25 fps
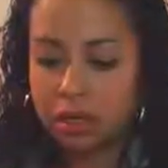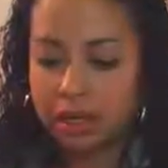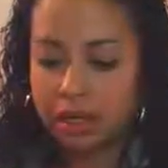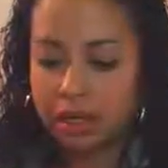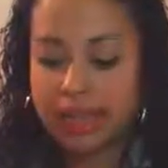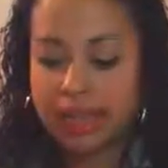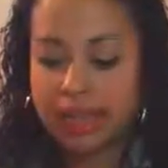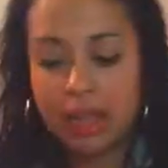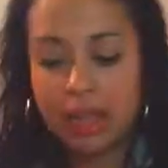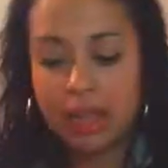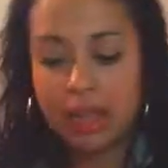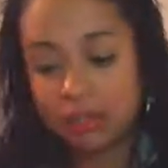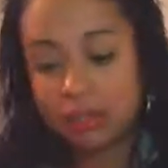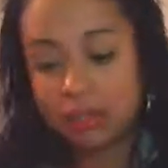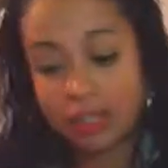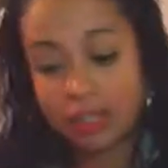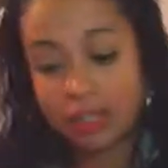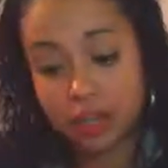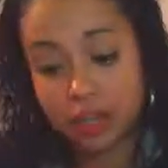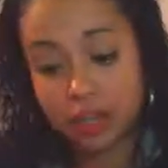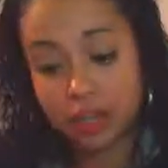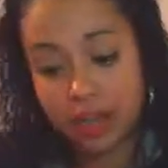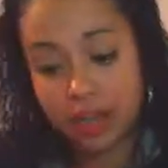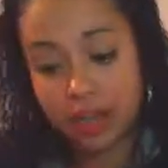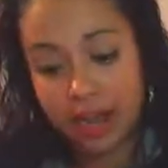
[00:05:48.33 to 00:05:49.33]
And
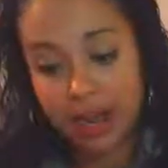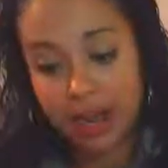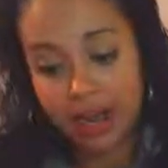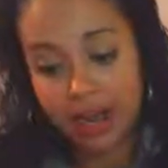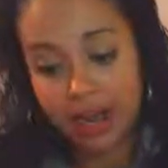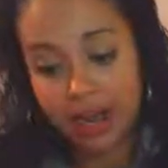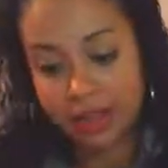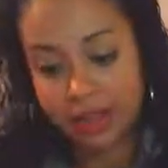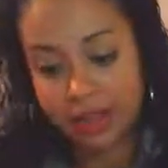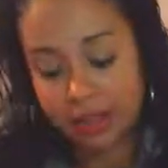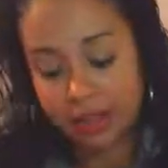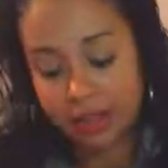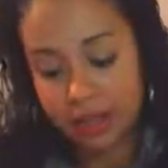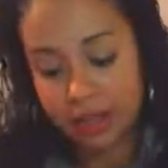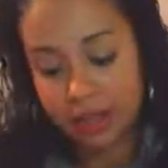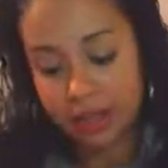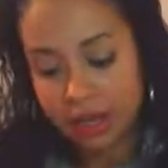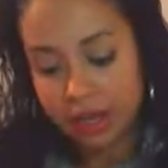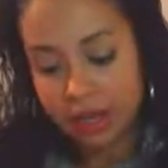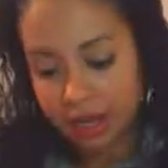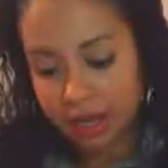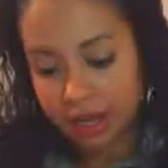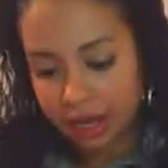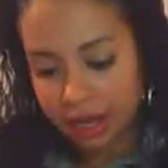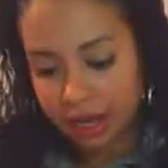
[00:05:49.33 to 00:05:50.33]
calories aren't high.
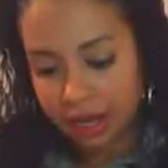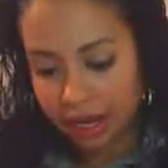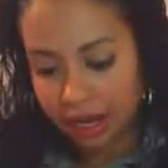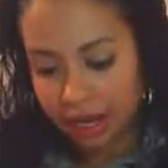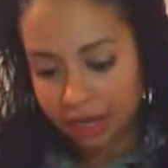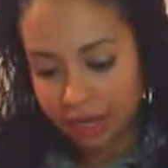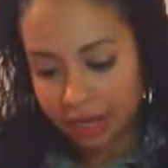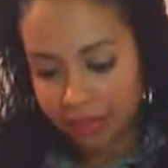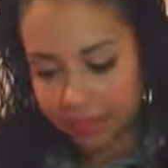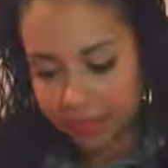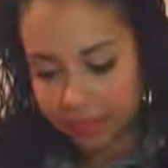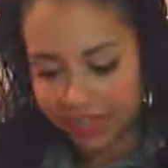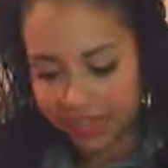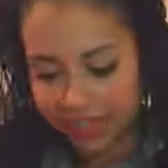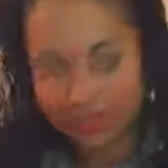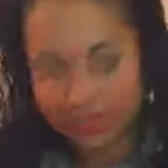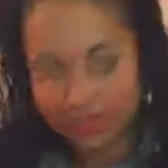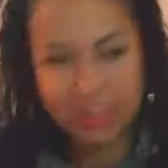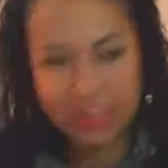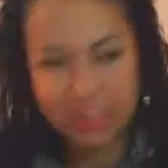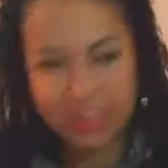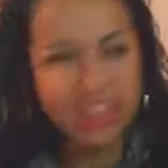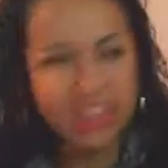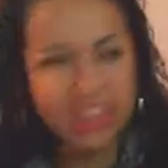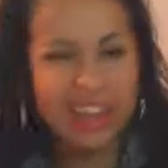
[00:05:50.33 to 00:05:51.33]
That's
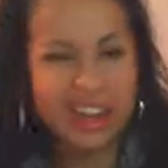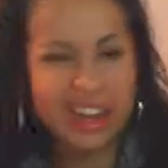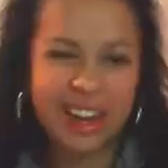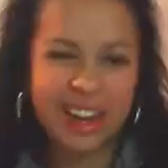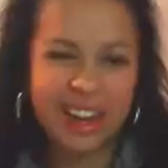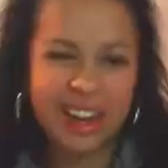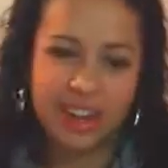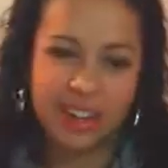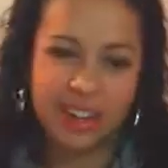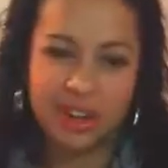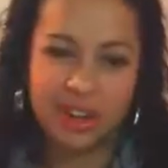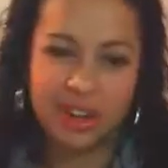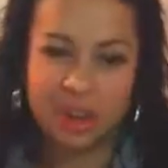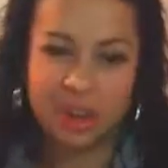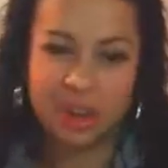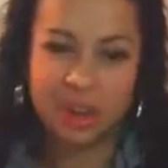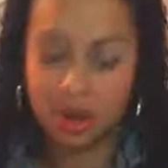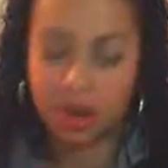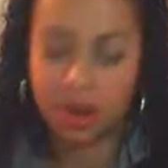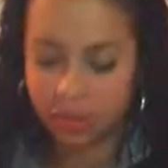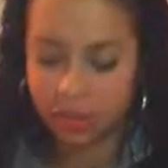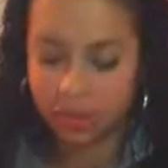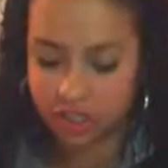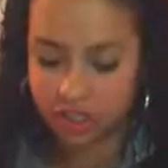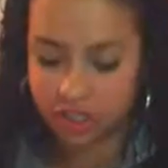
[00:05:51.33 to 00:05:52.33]
something I kind of look
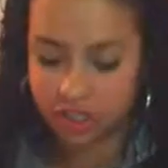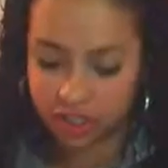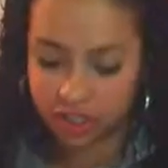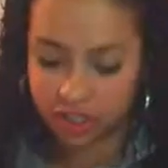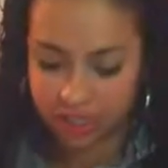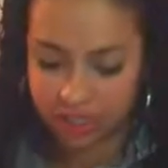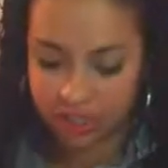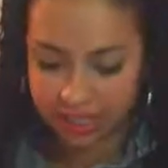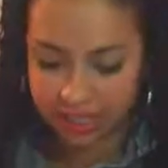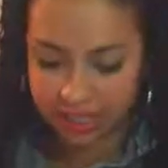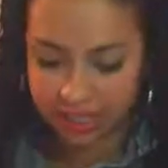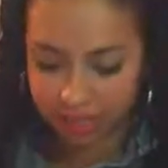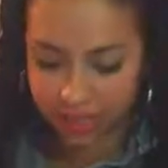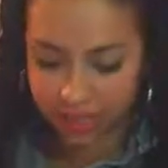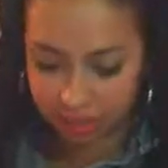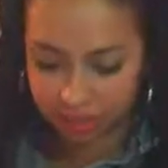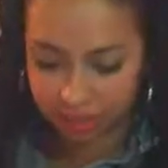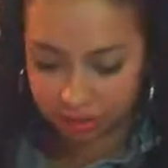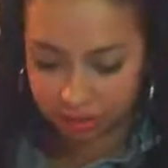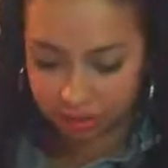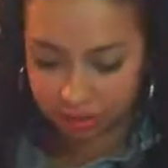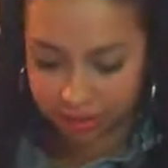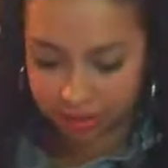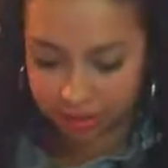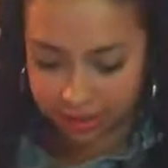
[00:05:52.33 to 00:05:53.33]
always, is just the
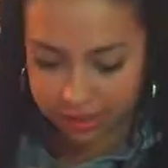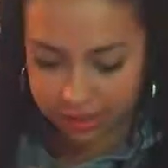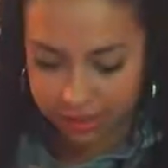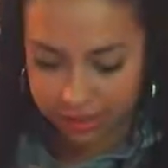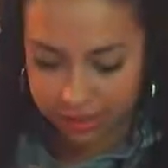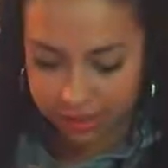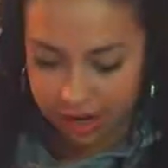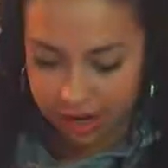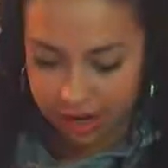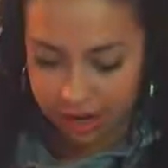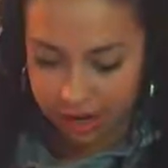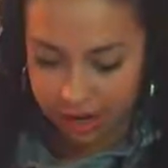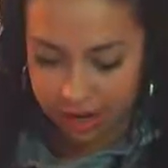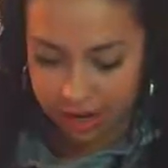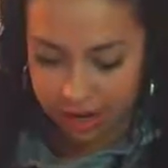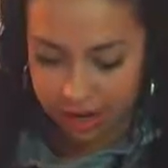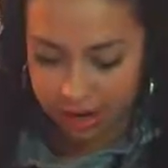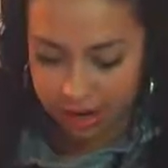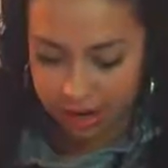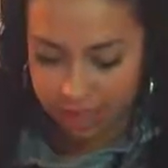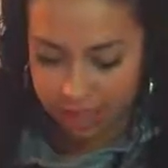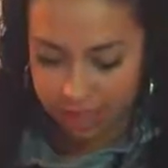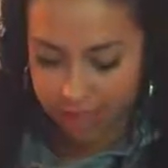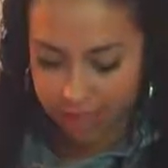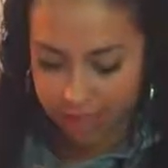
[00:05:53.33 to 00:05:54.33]
calories.
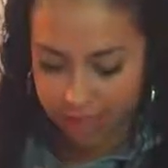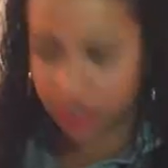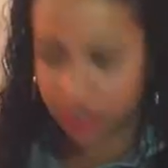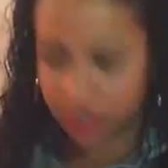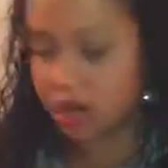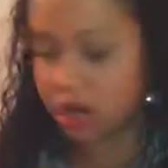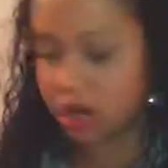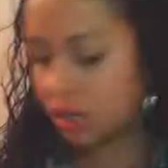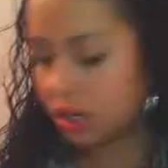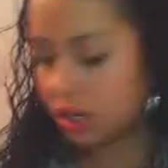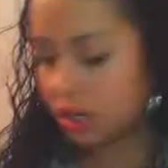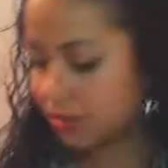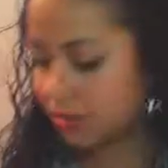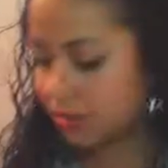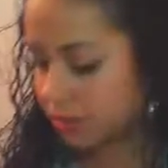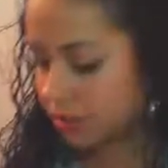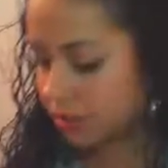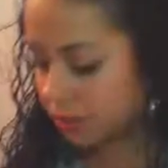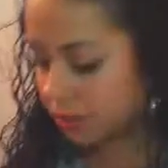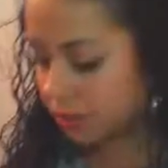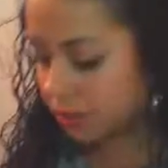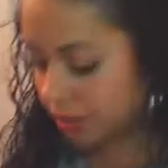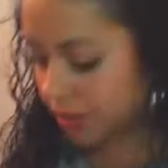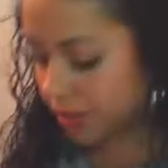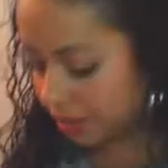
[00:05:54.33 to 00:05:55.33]
The carbs
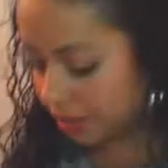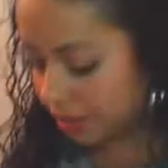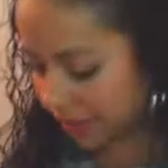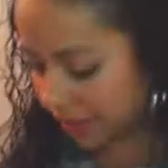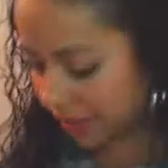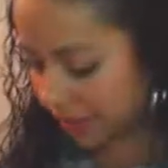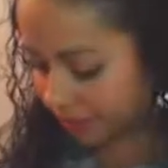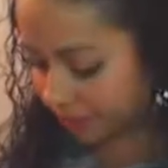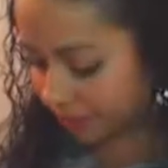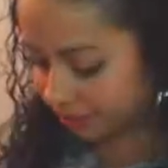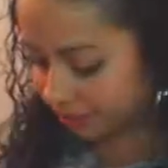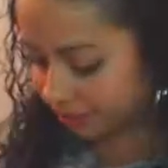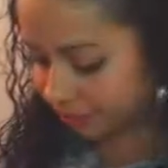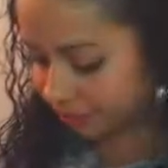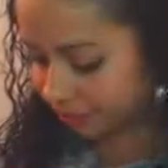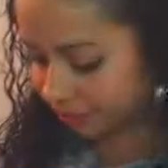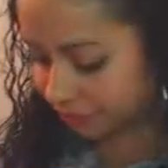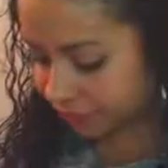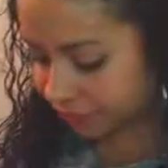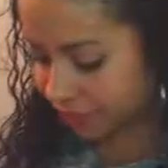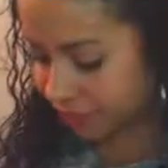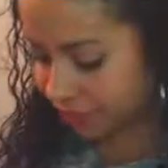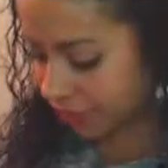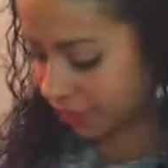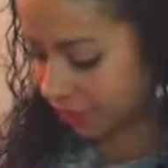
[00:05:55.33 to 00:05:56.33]
as well, but
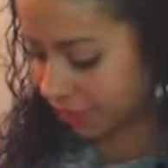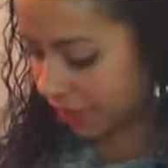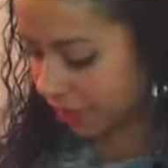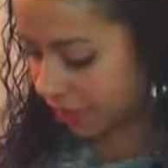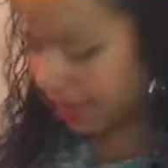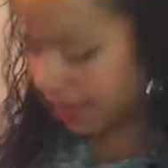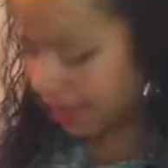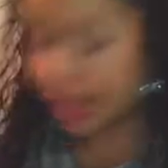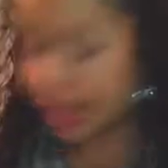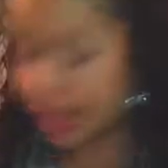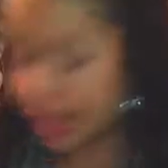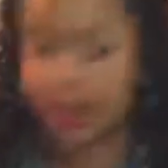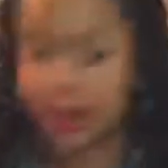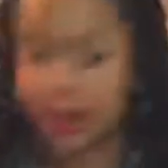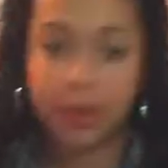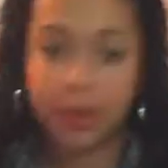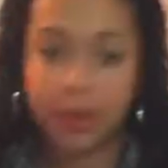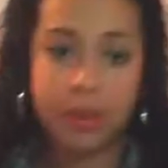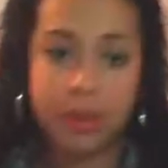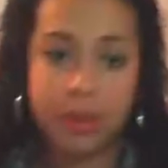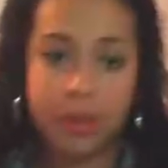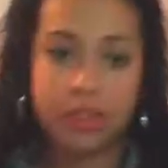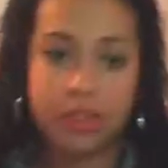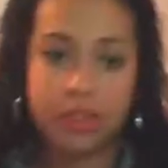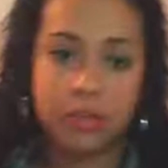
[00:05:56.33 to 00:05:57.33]
I mean, again, I
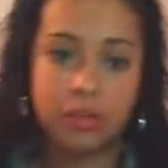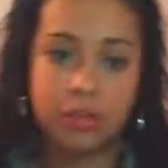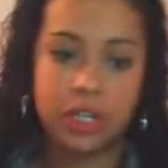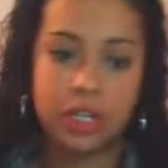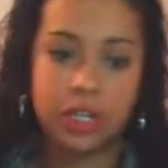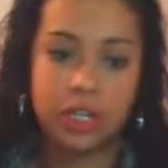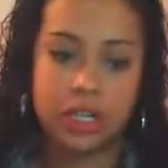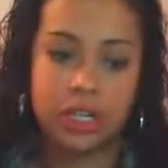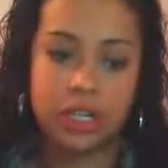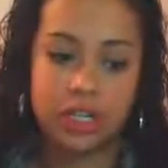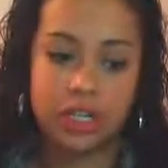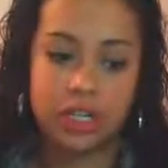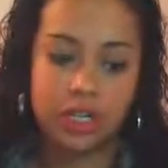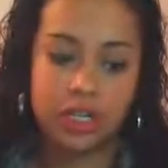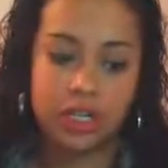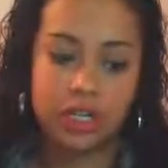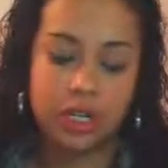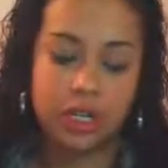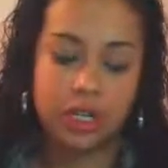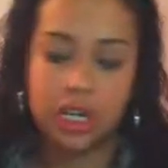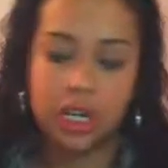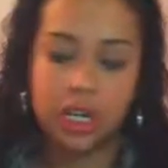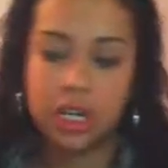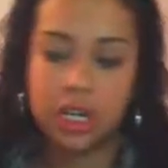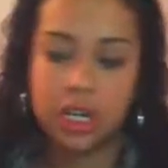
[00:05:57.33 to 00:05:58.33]
don't pay too much attention,
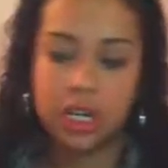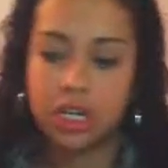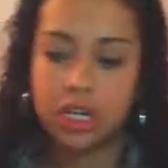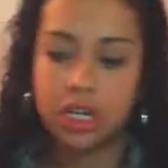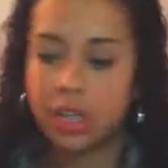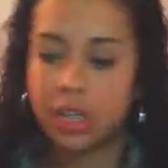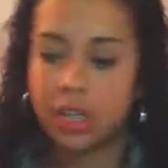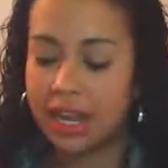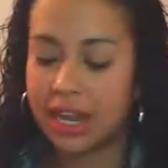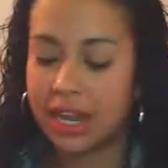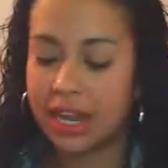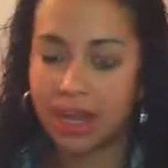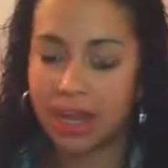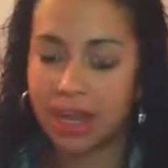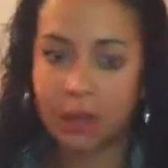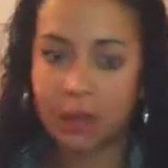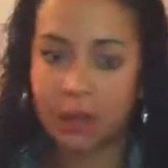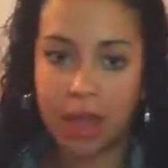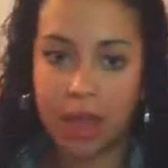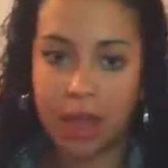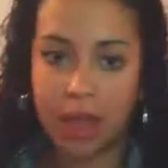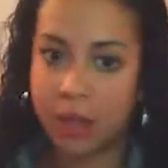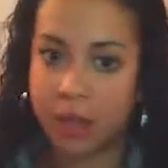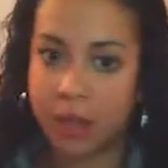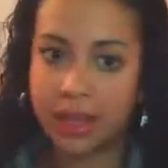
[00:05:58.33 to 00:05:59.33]
and I don't
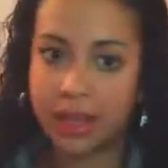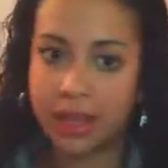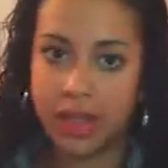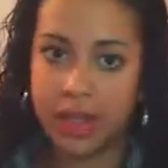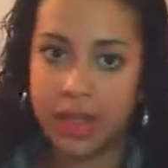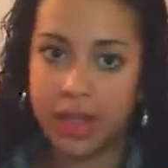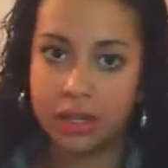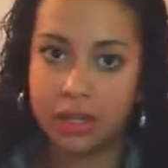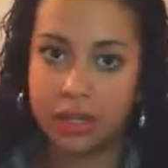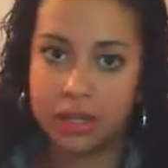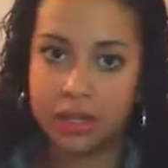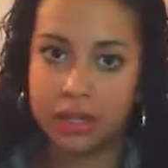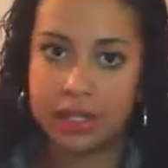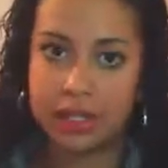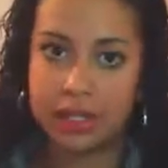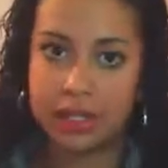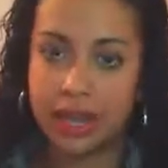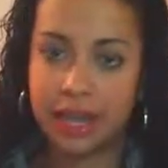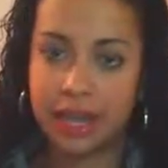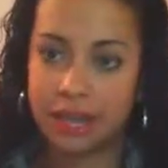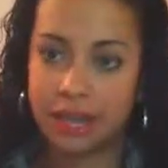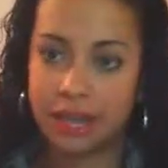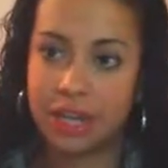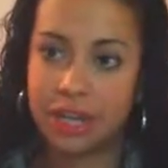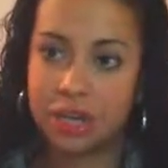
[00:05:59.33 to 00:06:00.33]
count my calories
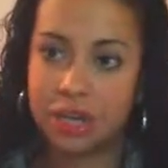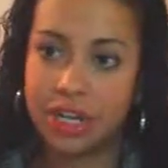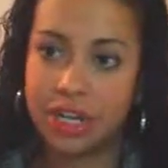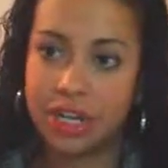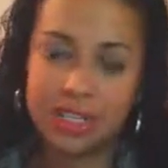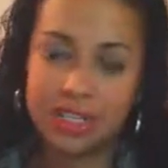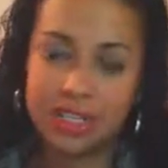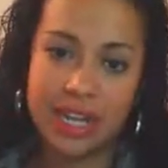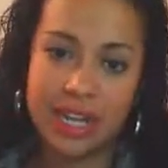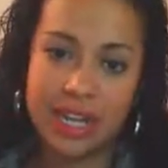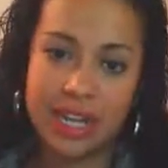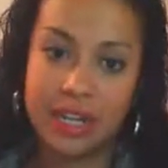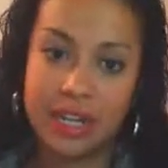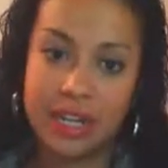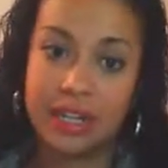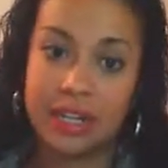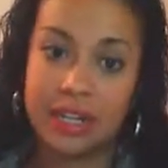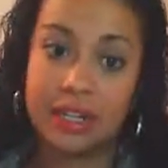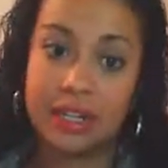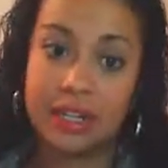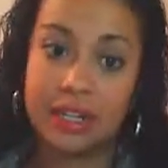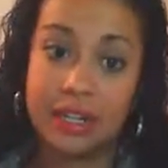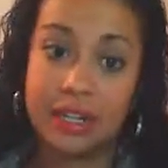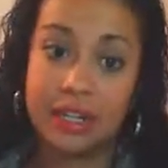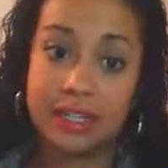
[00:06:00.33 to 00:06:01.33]
either. I just kind of
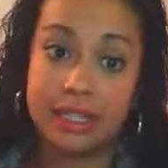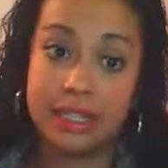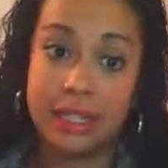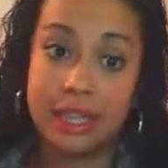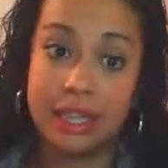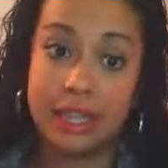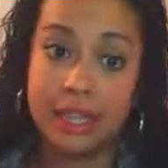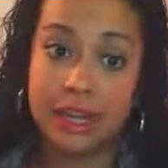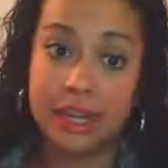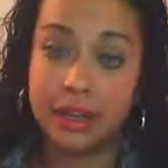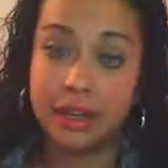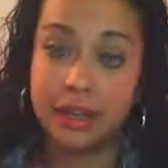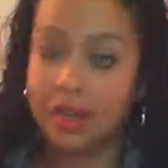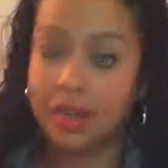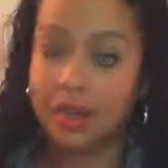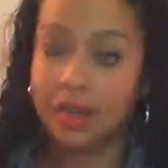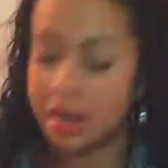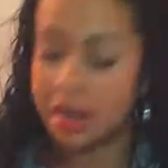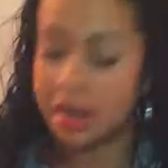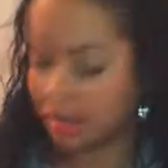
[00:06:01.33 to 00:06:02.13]
like glance at it,